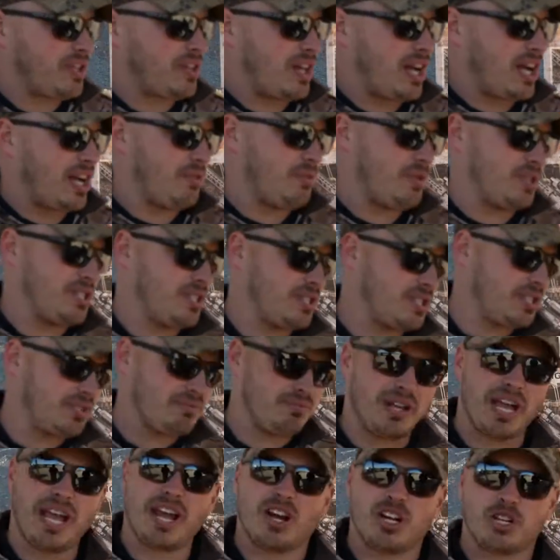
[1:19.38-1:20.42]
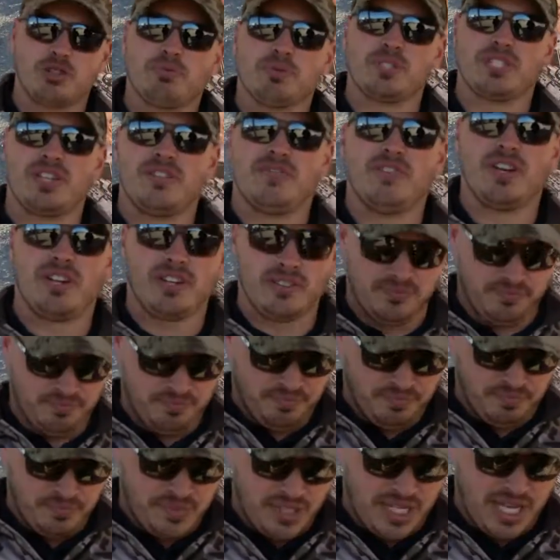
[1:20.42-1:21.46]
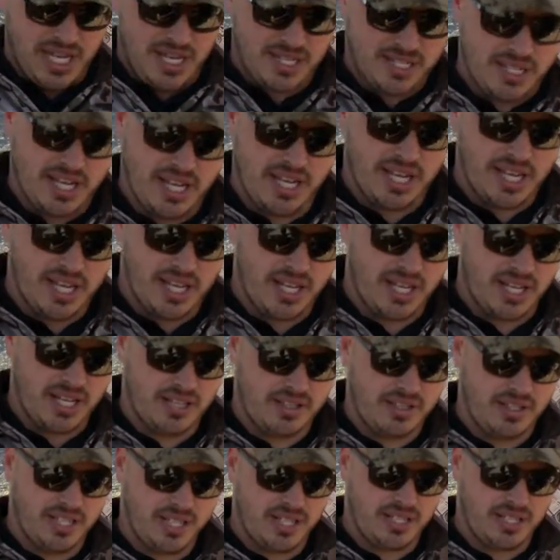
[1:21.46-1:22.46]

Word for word: line, which is AR specific has a, uh,